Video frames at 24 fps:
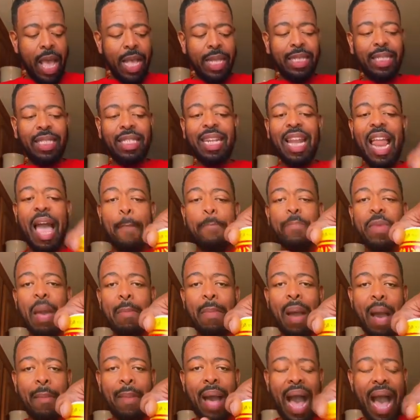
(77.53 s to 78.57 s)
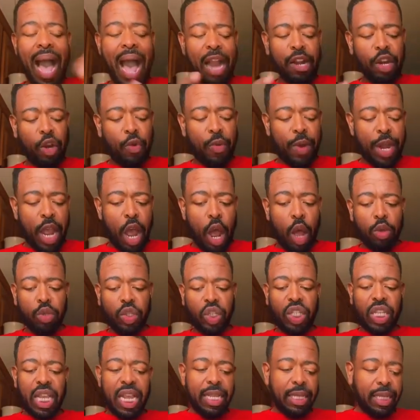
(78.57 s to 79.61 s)
slap your mama hot Creole
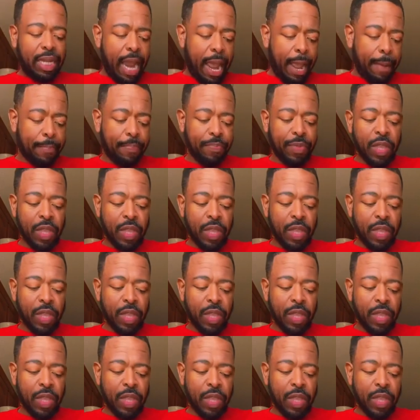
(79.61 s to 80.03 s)
seasoning.